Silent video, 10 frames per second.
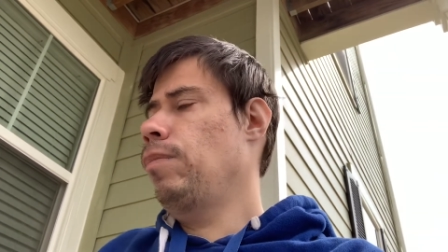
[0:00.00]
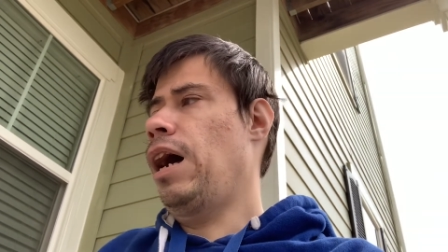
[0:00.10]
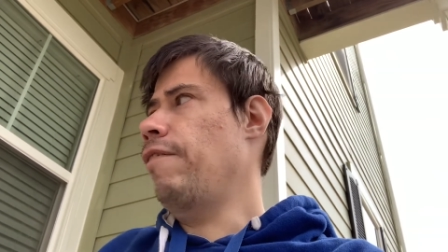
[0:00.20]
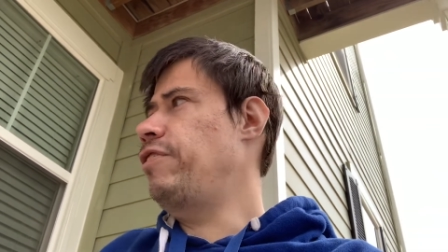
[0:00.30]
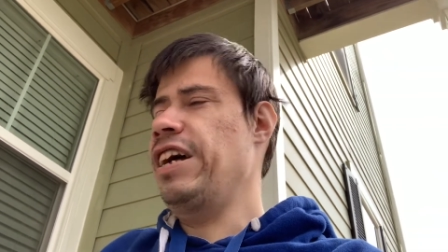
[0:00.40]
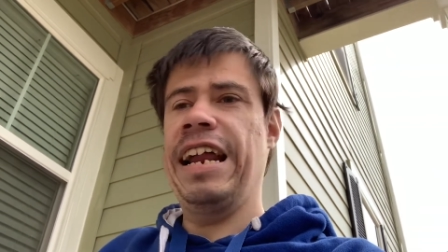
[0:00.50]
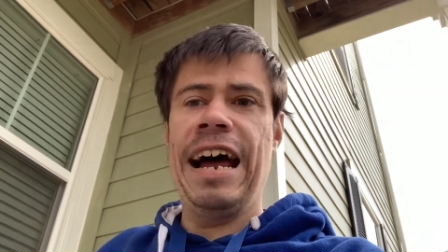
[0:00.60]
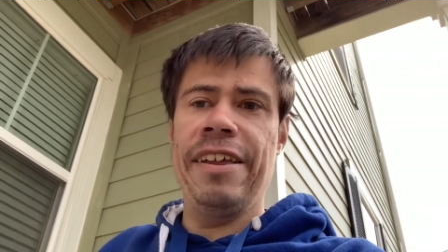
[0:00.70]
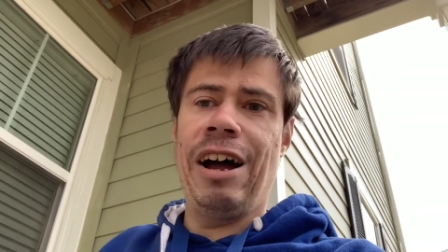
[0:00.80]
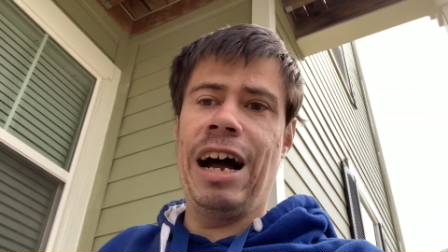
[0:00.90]
I've stayed
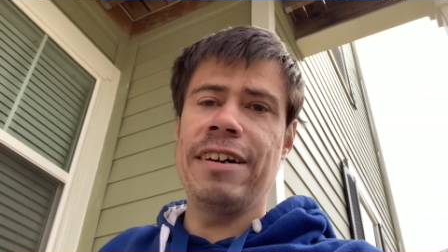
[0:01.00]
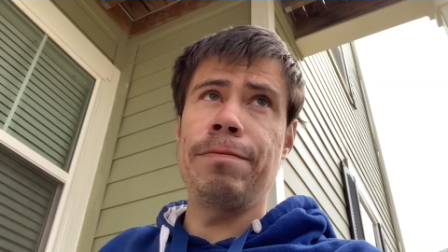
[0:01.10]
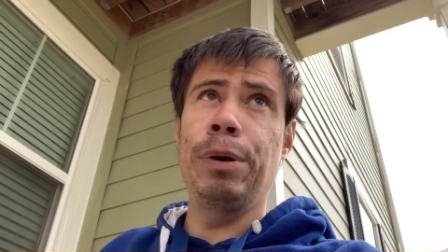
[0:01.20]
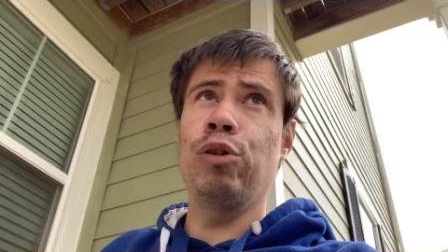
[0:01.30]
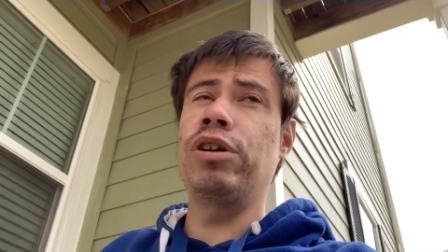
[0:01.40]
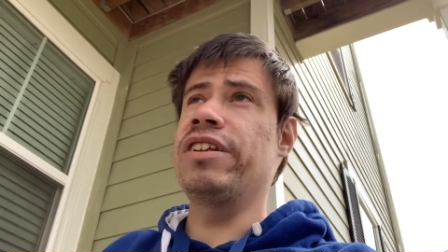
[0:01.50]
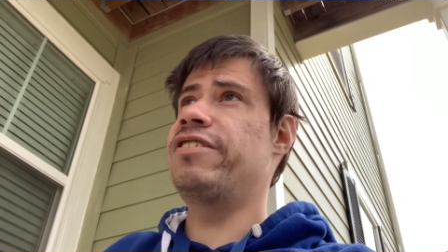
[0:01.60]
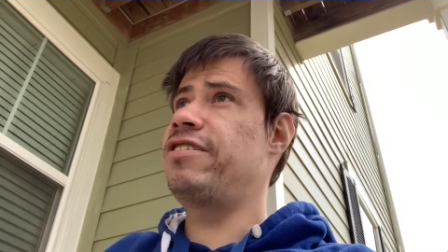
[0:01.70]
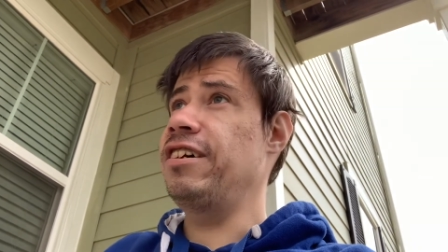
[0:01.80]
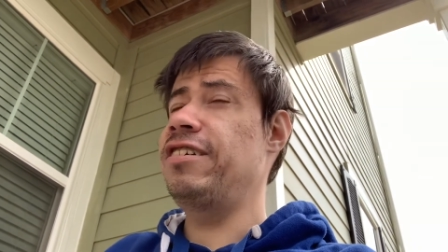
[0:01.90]
out of the hospital
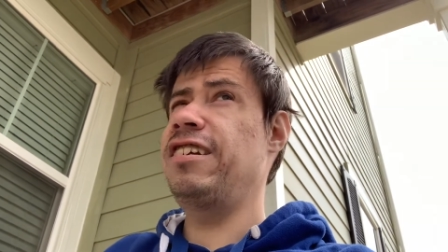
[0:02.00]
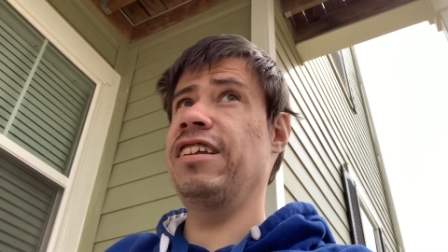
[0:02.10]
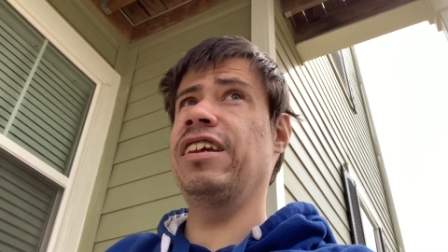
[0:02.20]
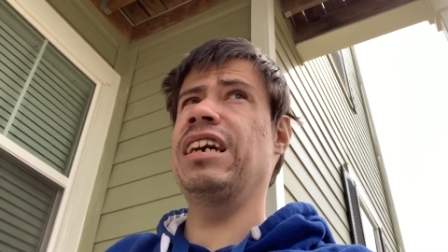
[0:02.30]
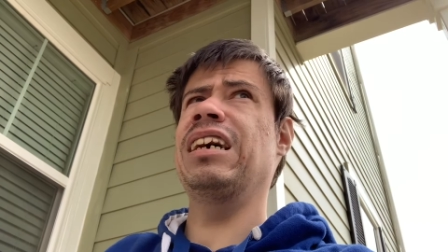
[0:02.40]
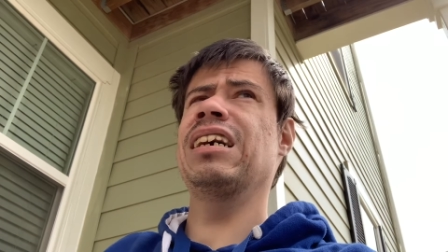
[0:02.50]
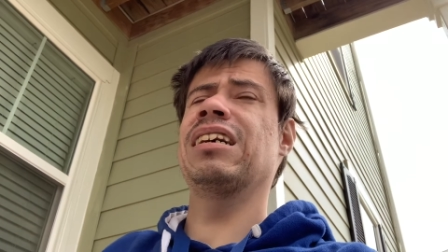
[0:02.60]
consistently